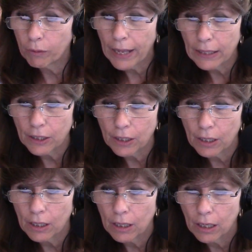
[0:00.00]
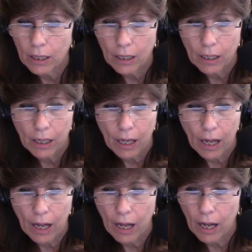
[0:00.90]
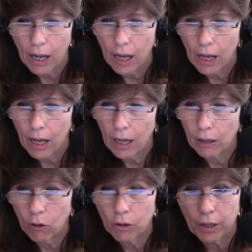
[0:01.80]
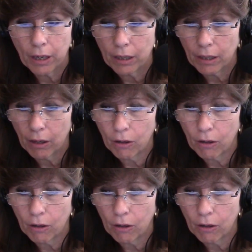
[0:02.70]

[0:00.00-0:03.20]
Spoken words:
120 terabytes is, how much was that? 32,000?